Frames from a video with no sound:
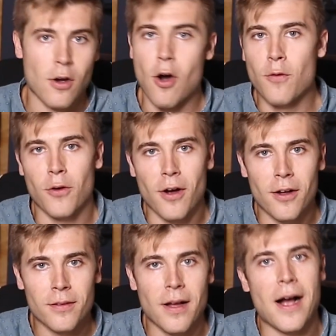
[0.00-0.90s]

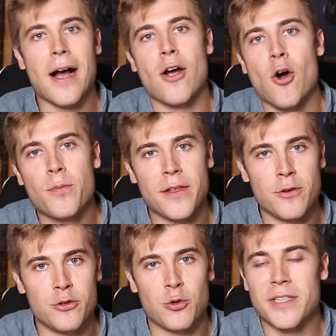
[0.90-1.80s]
Overall, I hope that you
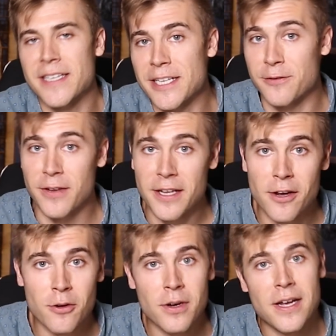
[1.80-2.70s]
enjoyed today's
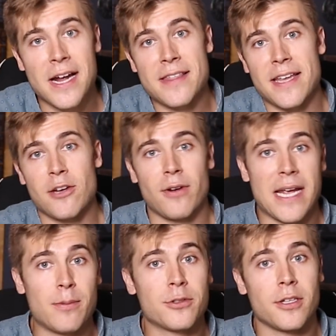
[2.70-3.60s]
video and that you're
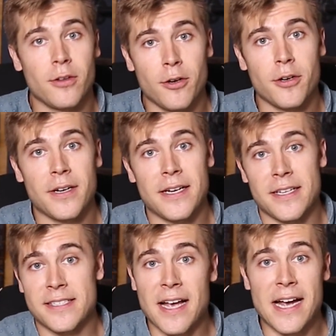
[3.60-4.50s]
able to learn and
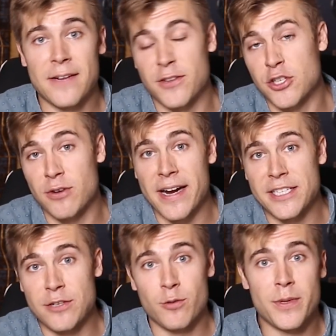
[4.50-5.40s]
decide if this
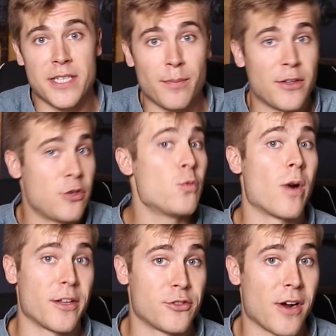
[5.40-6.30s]
strategy would be something you'd
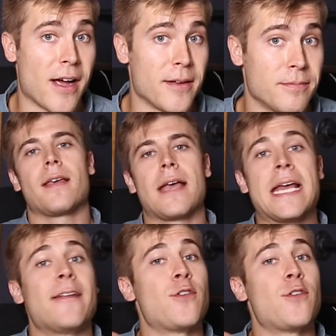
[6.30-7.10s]
want to try. And if